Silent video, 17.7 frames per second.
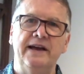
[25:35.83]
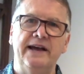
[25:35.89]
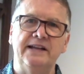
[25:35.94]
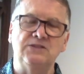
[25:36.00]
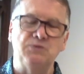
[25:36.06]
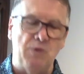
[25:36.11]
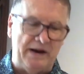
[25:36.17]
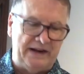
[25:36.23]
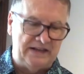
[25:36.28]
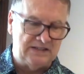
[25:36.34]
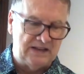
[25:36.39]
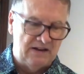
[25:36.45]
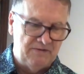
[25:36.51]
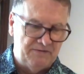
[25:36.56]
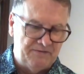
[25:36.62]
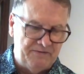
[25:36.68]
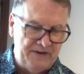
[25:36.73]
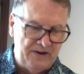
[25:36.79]
It's when he's
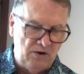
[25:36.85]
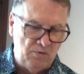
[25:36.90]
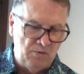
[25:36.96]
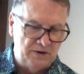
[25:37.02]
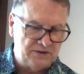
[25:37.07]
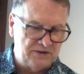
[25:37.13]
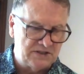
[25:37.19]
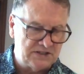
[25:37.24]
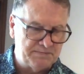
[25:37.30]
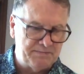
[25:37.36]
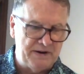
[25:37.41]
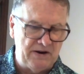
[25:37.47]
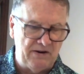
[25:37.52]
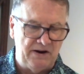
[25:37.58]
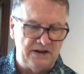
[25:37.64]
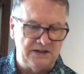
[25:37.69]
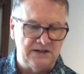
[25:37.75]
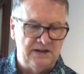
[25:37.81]
filled with the
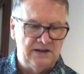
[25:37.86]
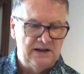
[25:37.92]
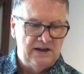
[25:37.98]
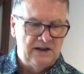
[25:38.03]
Spirit.